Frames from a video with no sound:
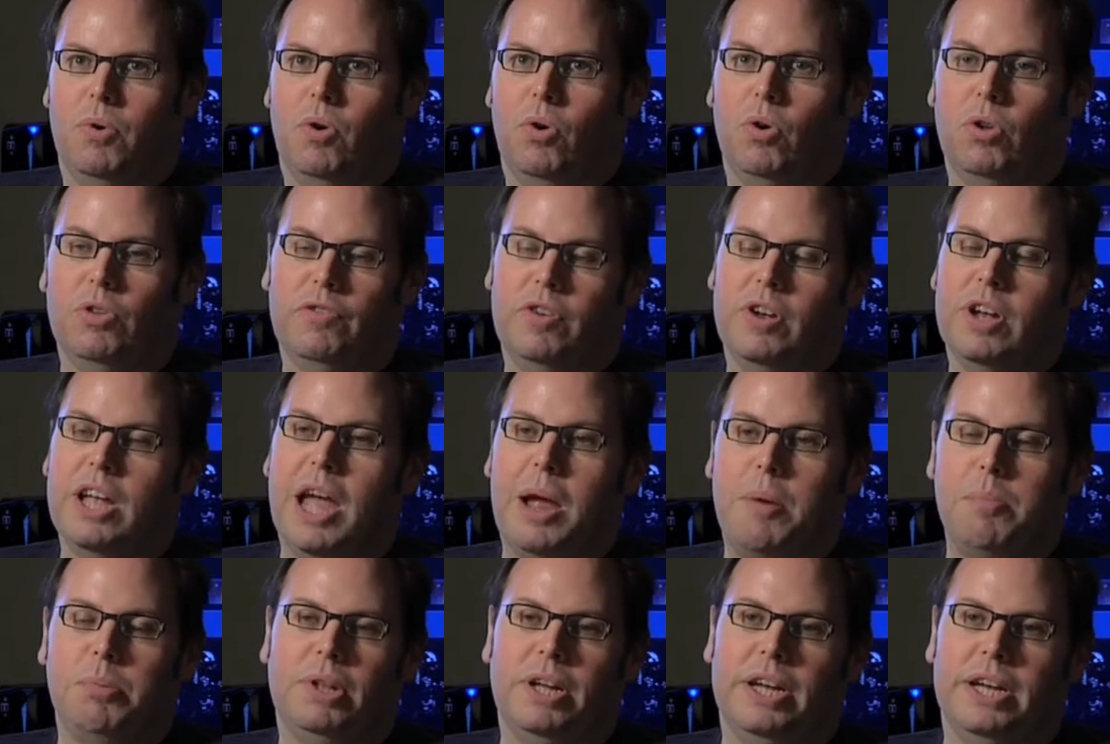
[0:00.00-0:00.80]
All of your
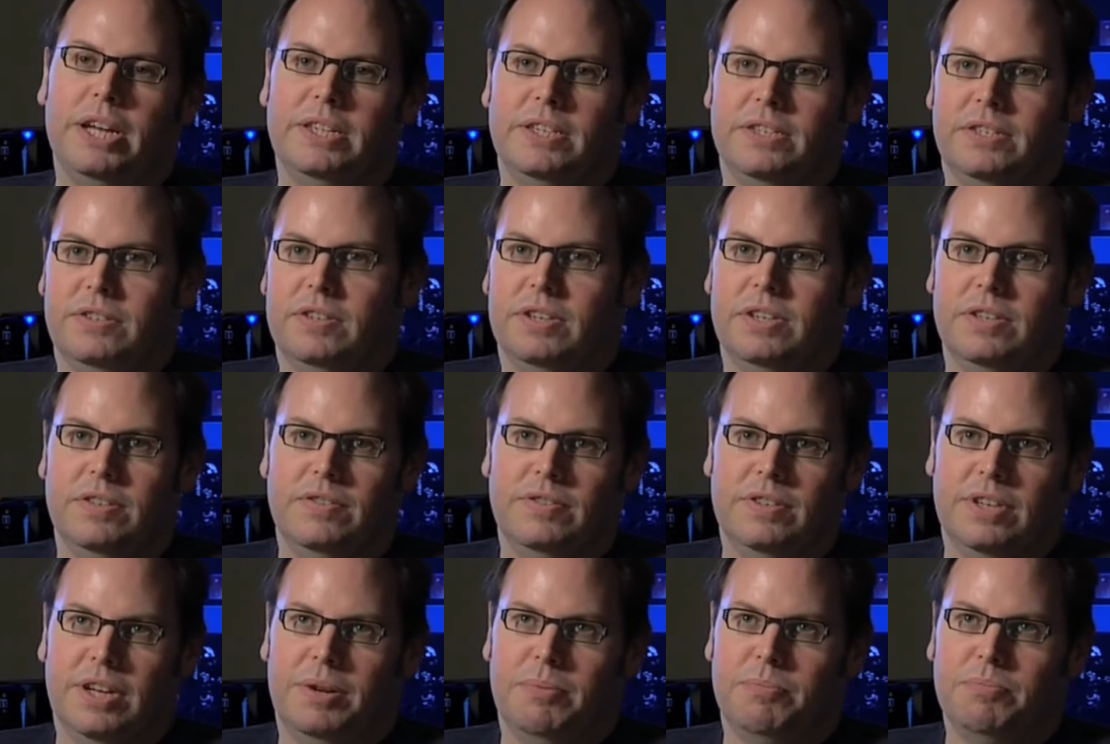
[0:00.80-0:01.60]
gameplay
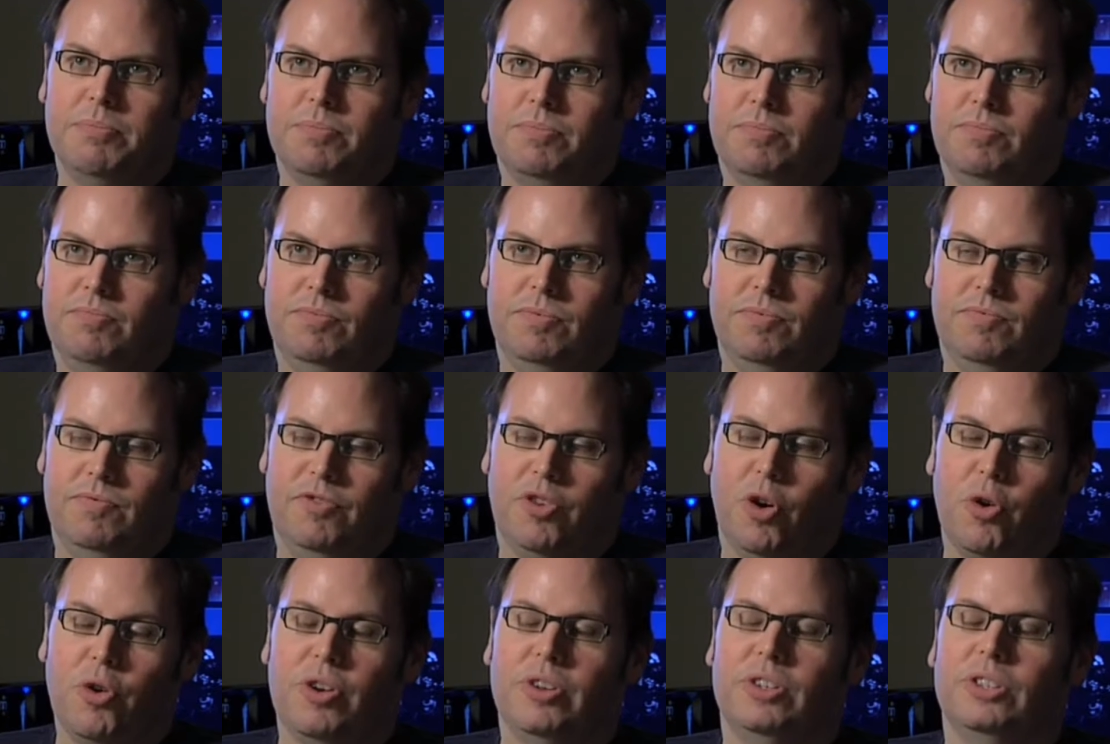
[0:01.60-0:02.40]
is
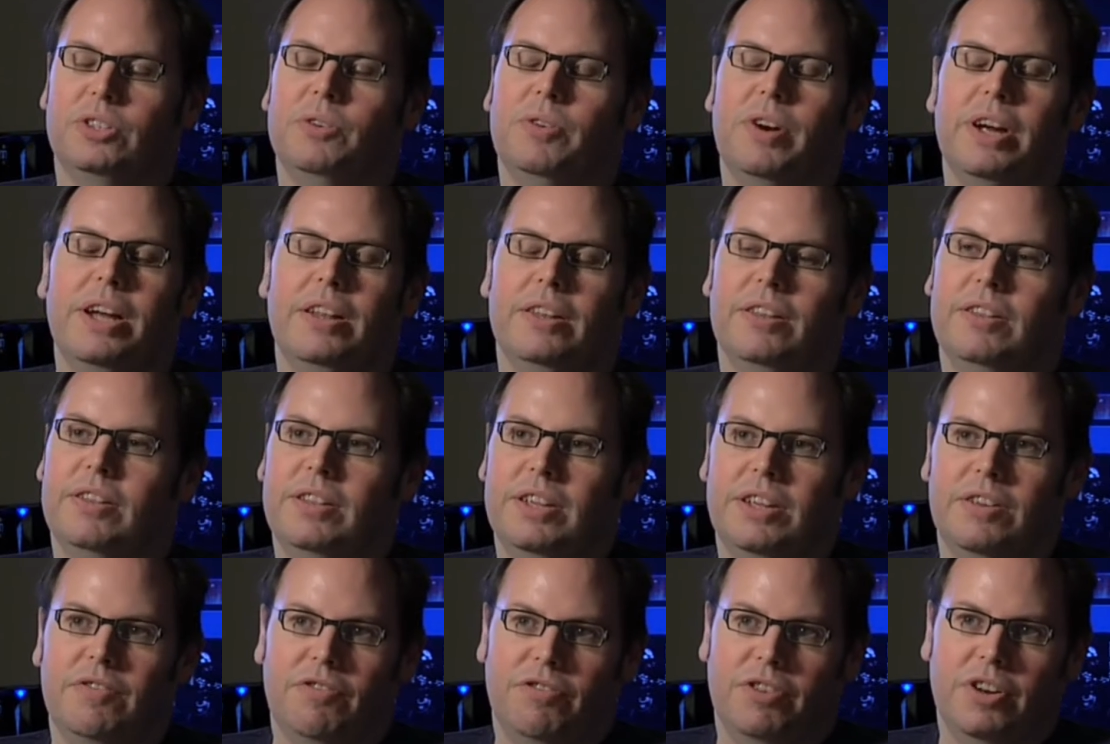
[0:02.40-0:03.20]
focused around
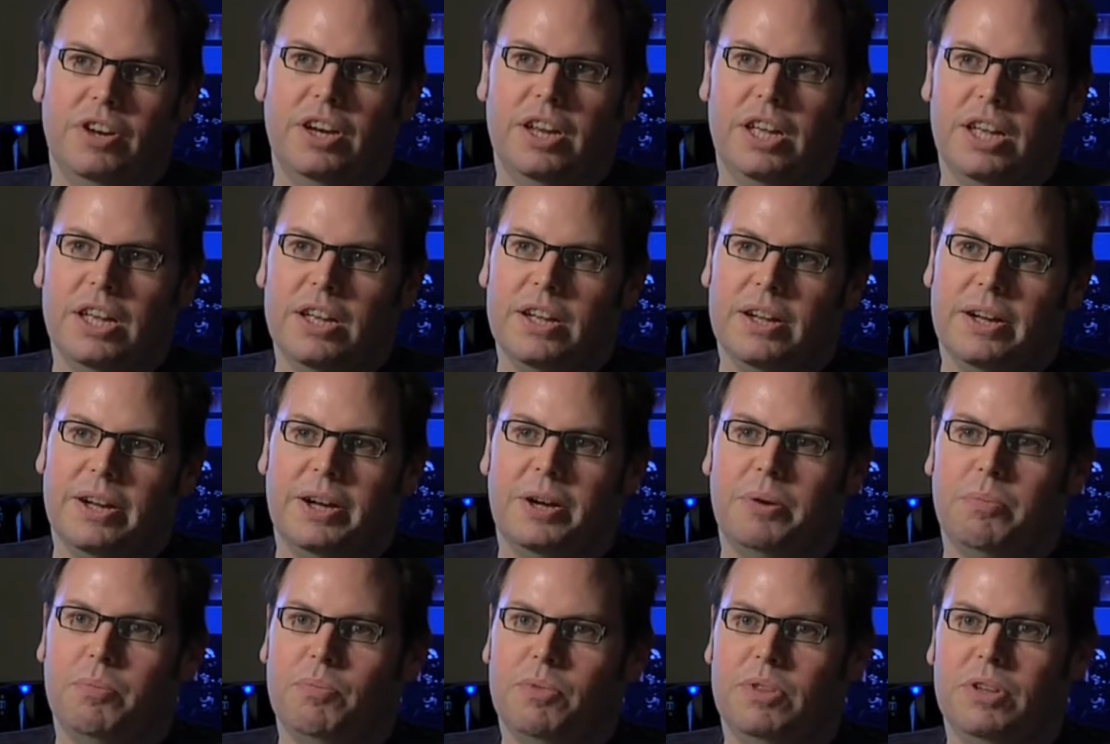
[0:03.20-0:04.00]
the Infinity.
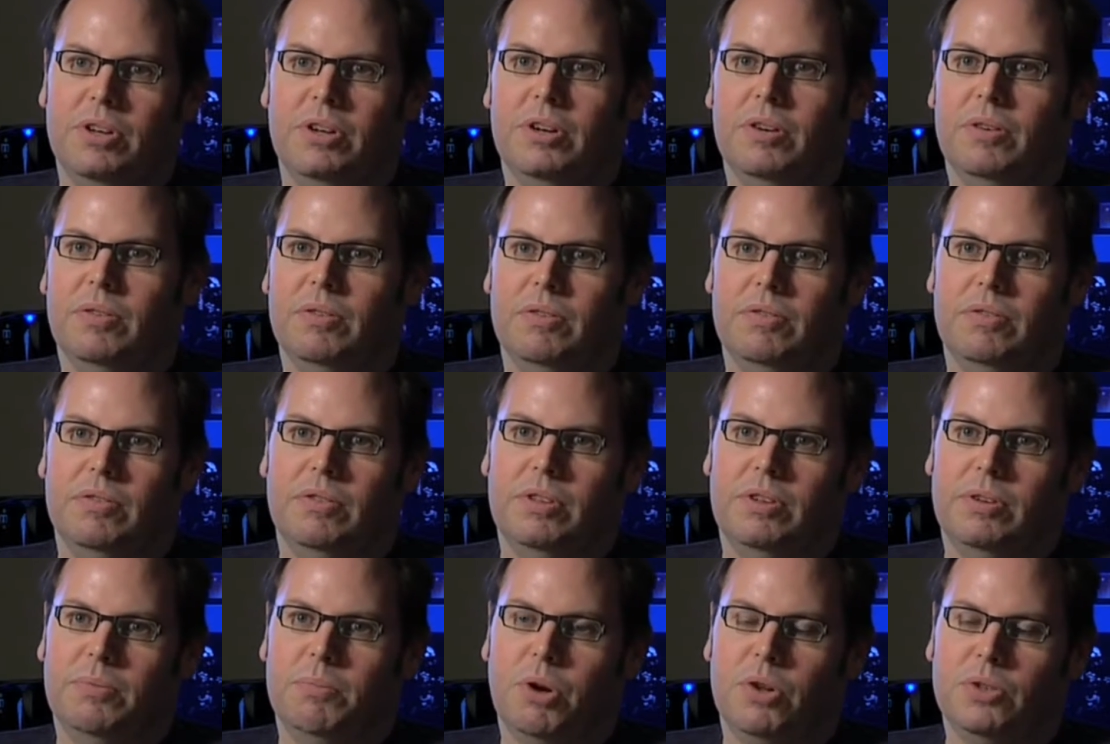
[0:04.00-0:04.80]

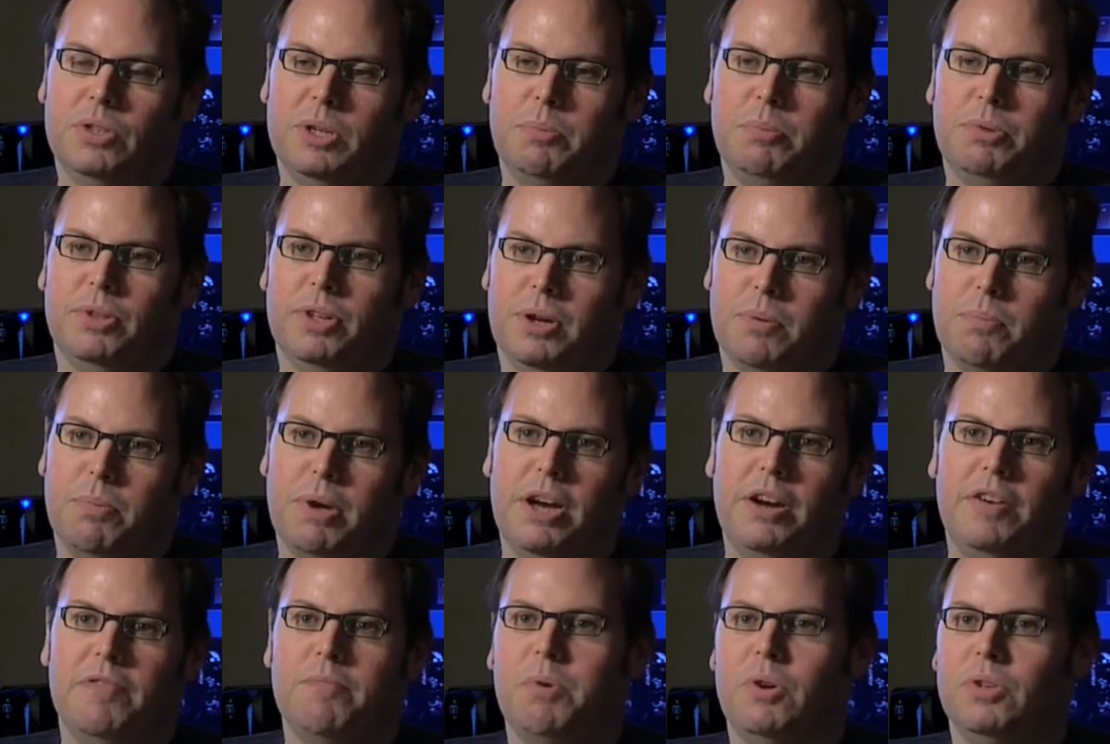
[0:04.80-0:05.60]
The
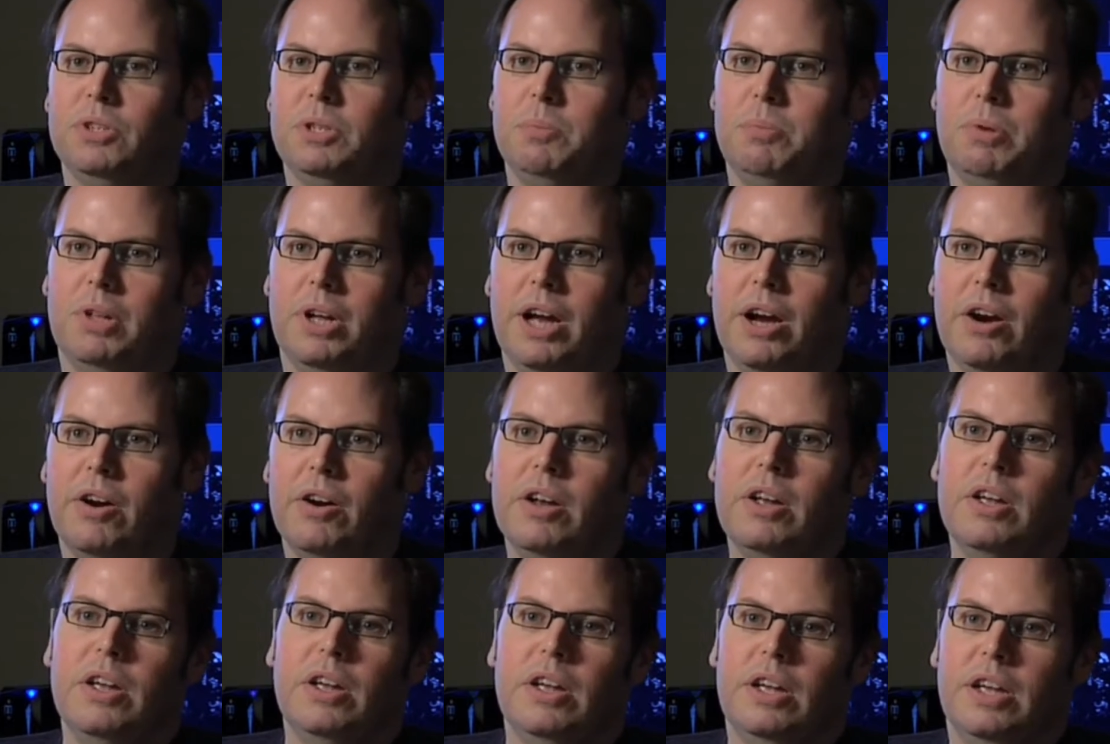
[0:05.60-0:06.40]
competitive
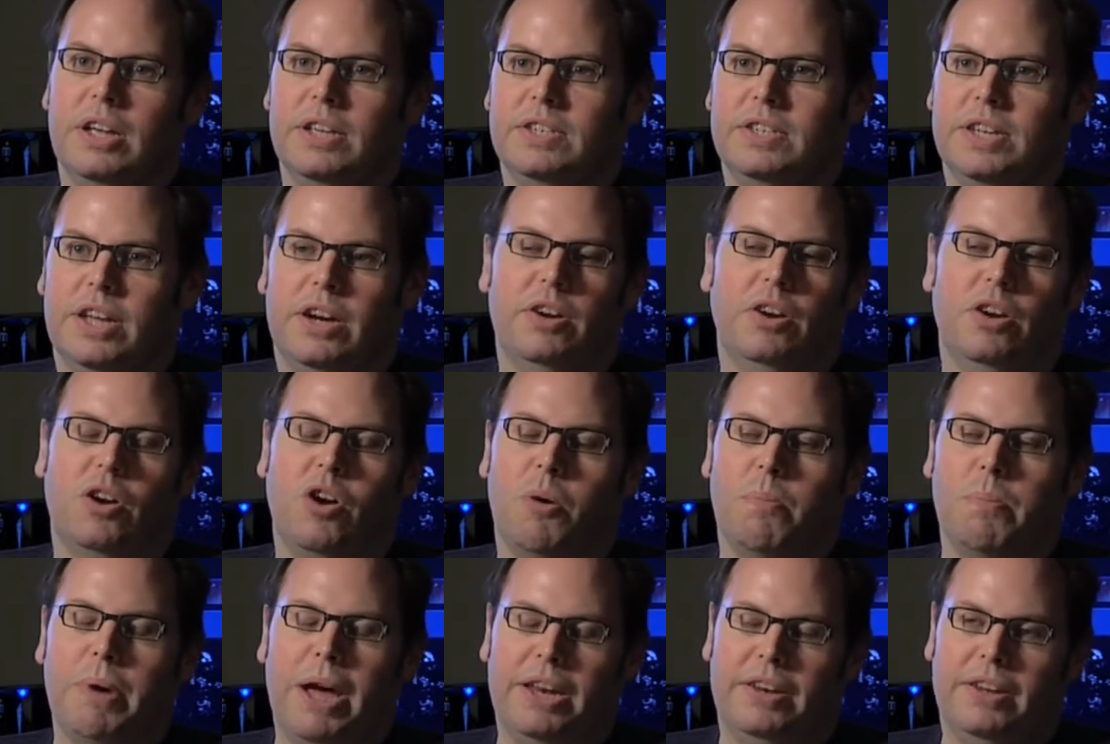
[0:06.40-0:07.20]
multiplayer is set on a
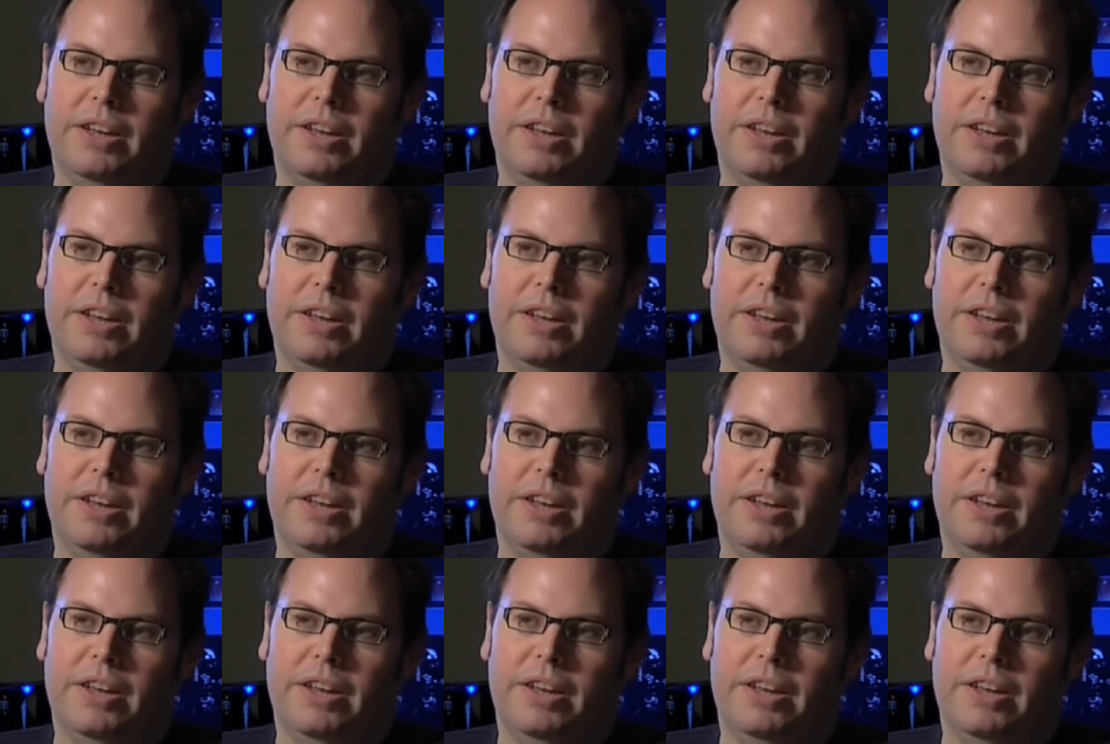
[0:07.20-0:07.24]
combat